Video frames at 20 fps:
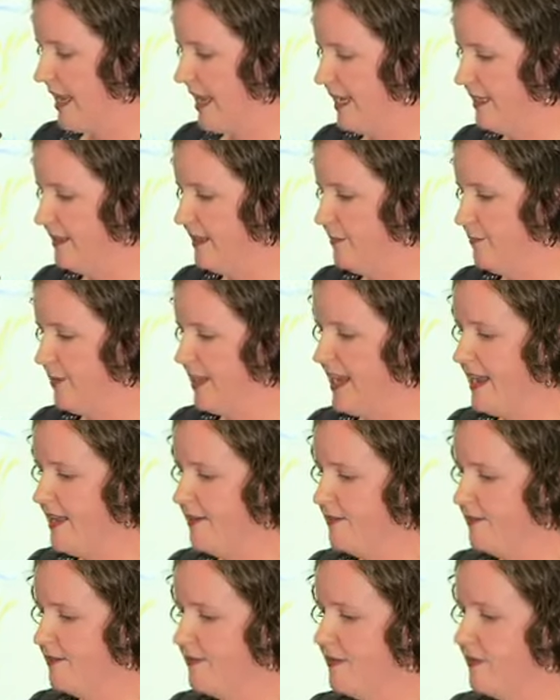And then we
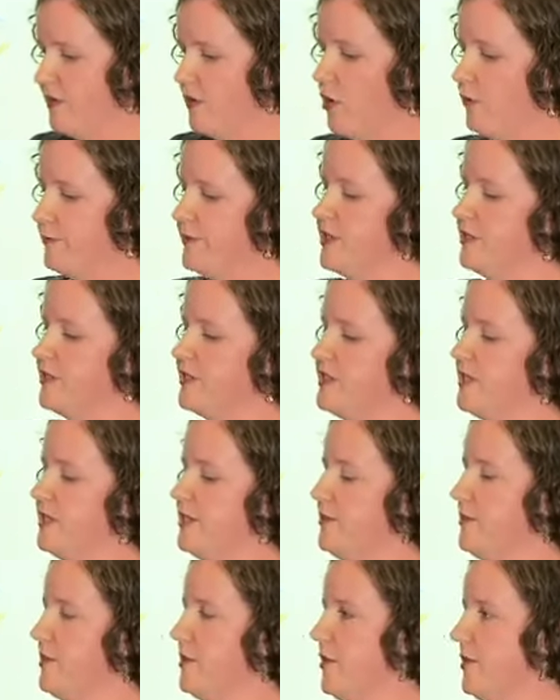have options to
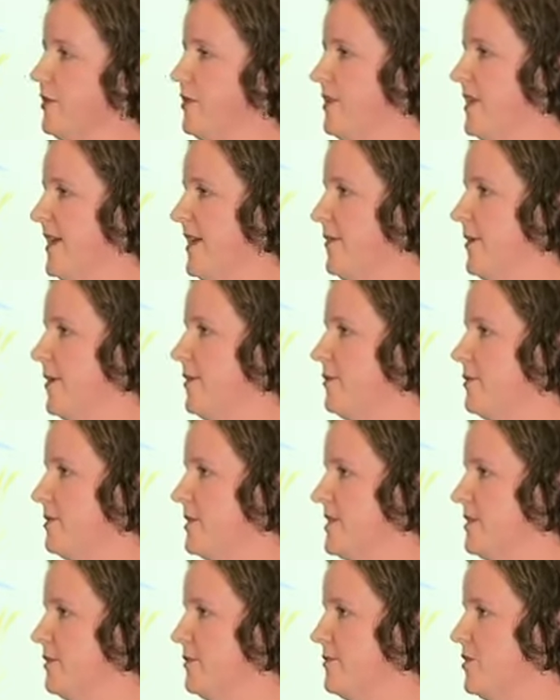do a local area or a
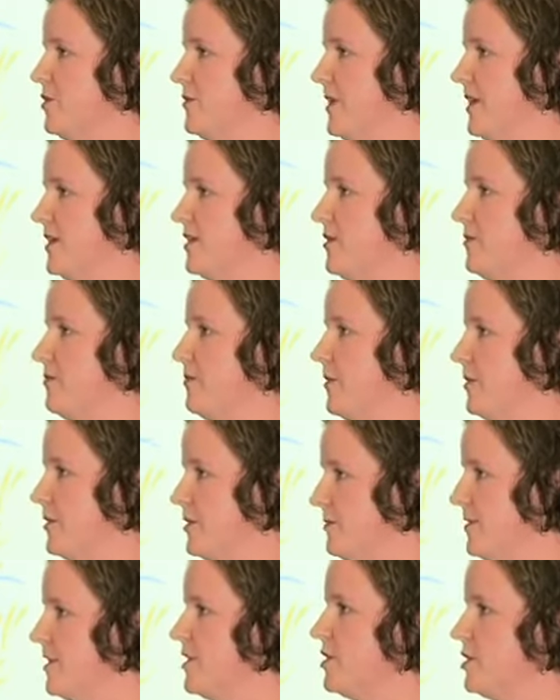self-directed
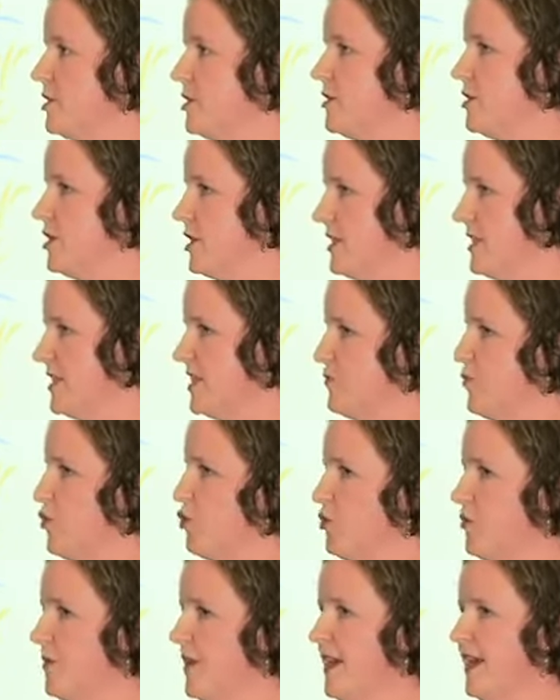route, which is usually
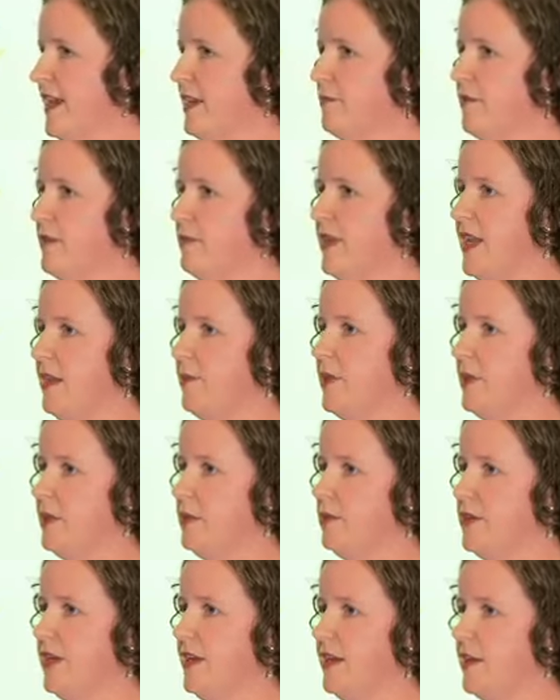smaller again when people are
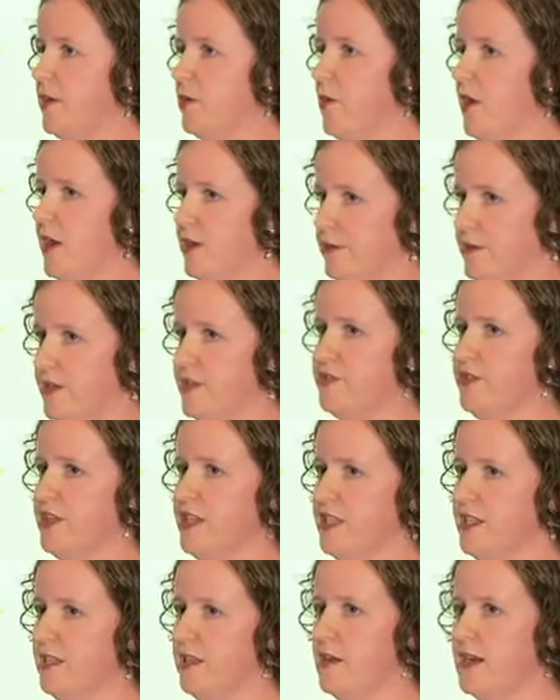looking at quite a
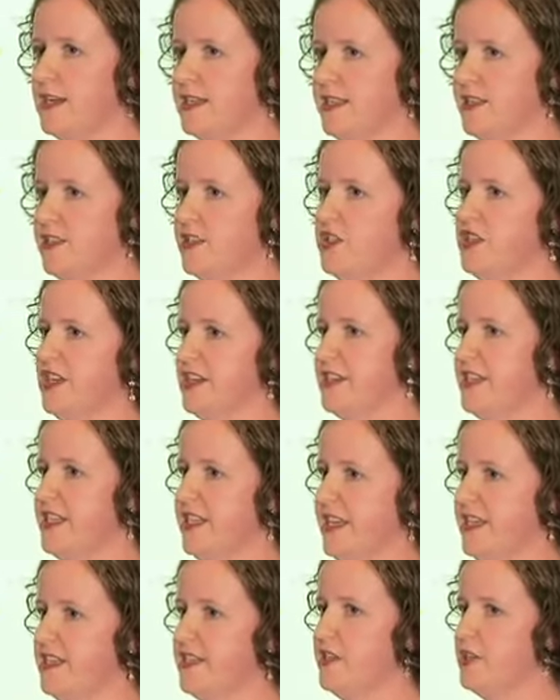restricted licence just to
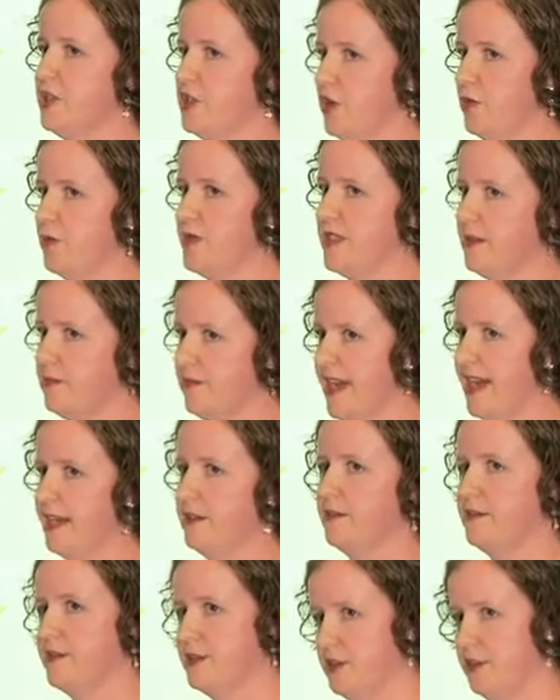get to the shops and
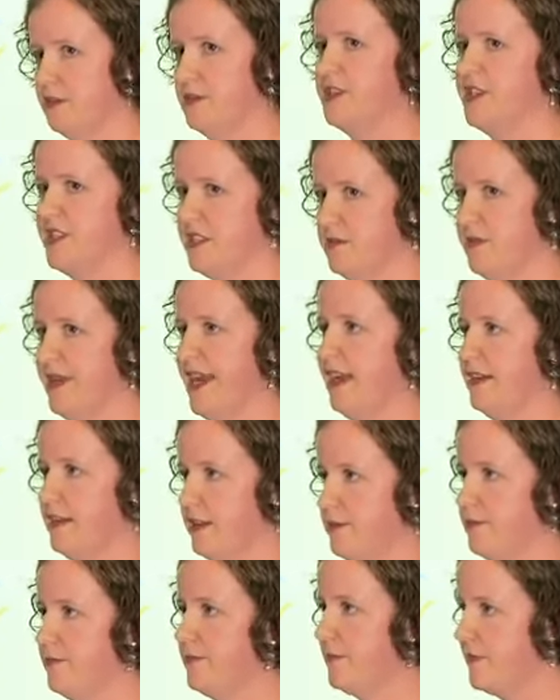back or the doctors and
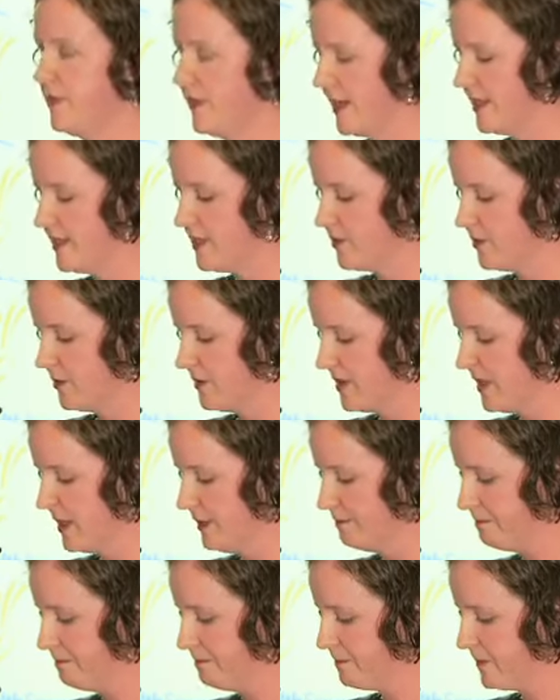back, that sort of
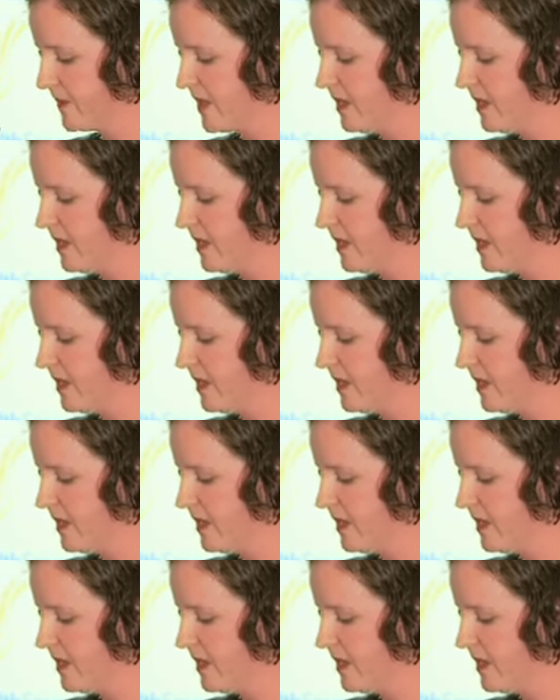thing.